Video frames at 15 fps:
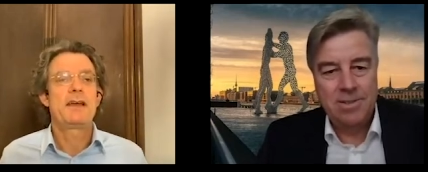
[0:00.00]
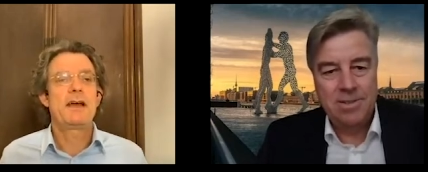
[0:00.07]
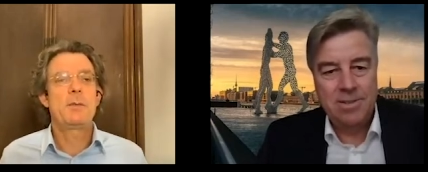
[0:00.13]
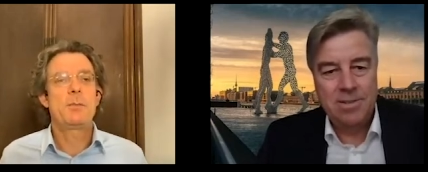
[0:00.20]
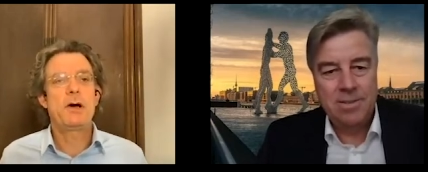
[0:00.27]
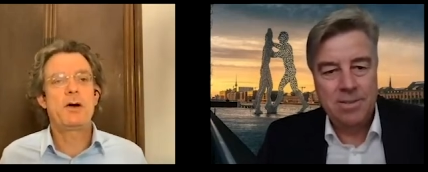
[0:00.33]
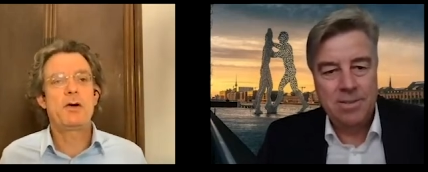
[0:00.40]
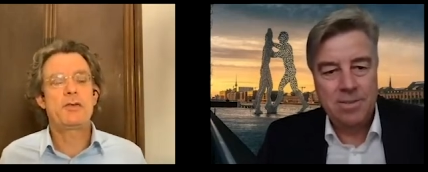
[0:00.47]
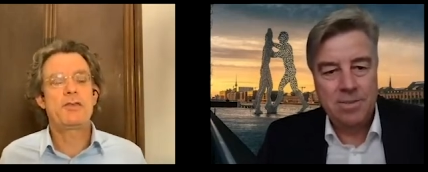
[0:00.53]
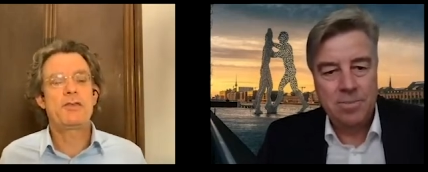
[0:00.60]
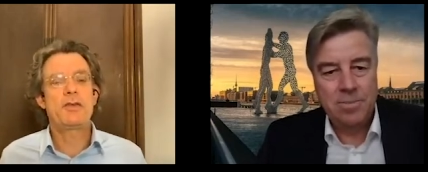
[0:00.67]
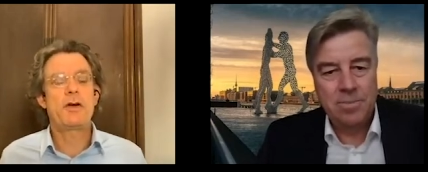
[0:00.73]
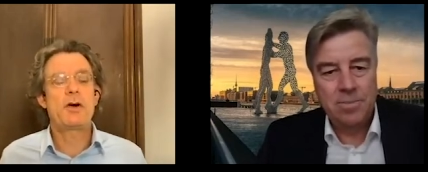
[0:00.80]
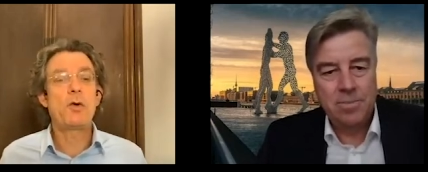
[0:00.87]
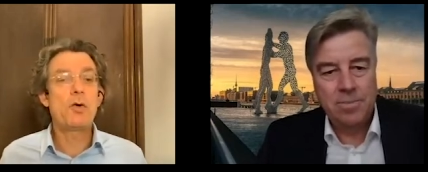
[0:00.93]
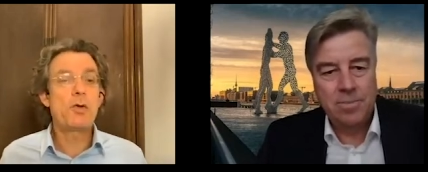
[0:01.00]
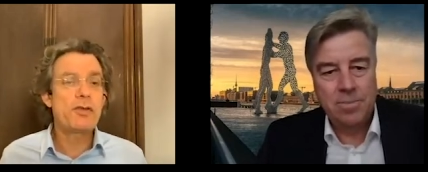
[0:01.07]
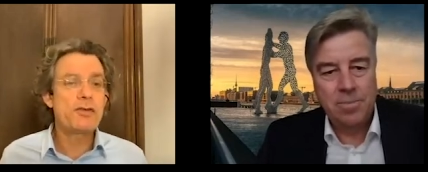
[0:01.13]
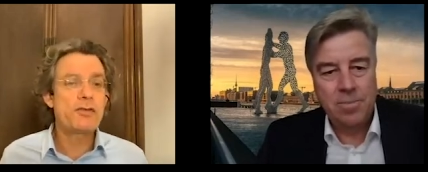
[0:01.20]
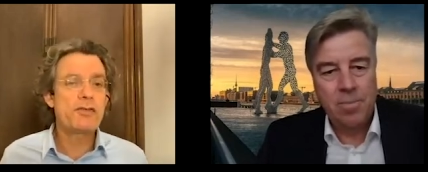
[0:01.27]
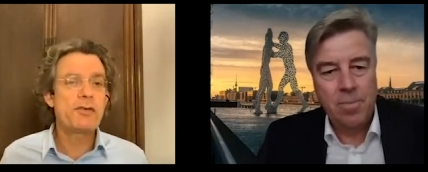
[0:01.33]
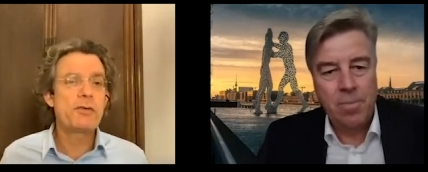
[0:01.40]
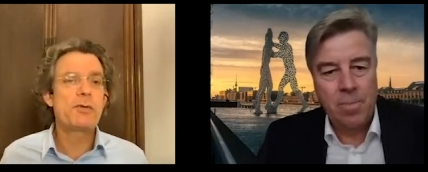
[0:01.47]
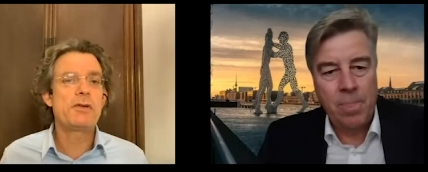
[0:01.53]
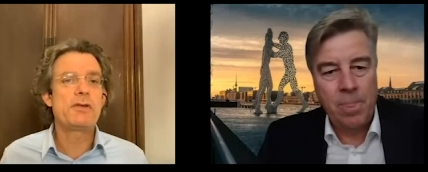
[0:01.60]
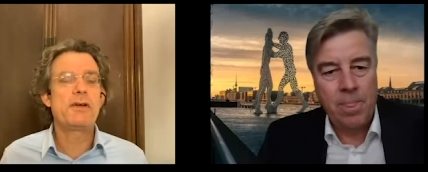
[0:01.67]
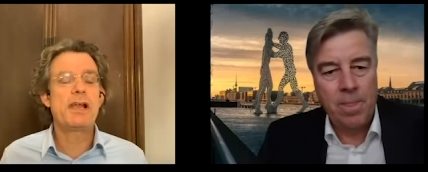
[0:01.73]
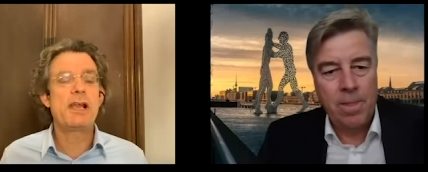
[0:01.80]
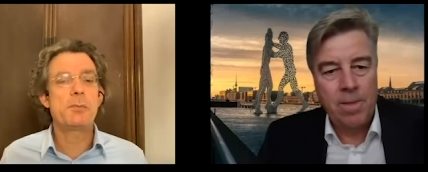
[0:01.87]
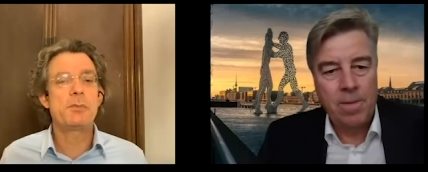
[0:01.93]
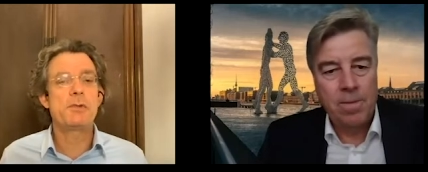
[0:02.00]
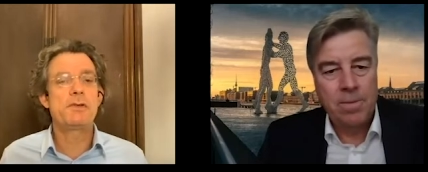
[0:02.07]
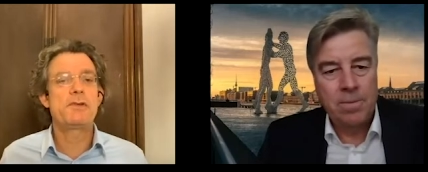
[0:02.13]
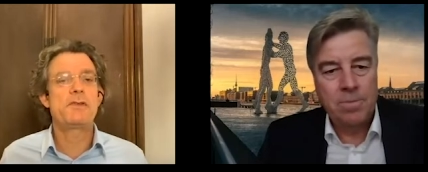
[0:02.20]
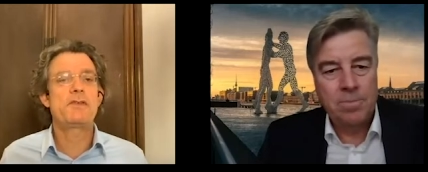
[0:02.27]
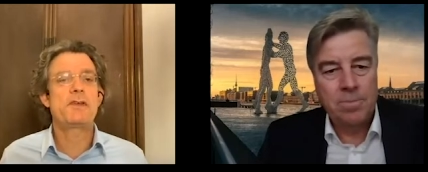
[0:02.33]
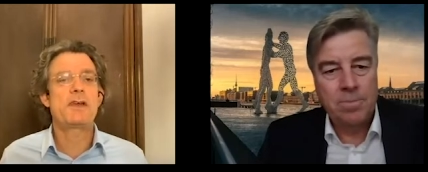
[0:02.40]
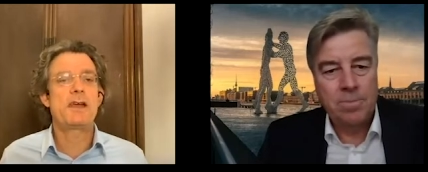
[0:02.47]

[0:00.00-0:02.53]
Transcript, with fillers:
Speaker 1: about all these new developments.